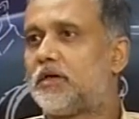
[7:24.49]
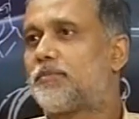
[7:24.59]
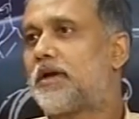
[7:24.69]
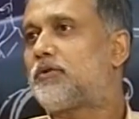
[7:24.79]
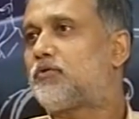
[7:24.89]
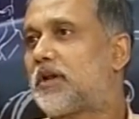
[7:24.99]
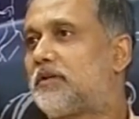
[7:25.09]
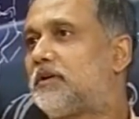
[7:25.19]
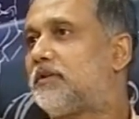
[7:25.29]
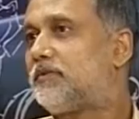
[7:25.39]
to
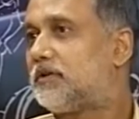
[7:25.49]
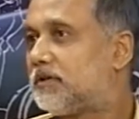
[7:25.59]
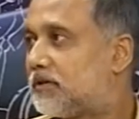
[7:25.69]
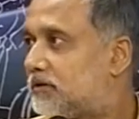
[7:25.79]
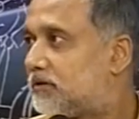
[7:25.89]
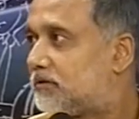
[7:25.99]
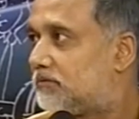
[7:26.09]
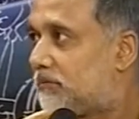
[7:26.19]
arrival of learning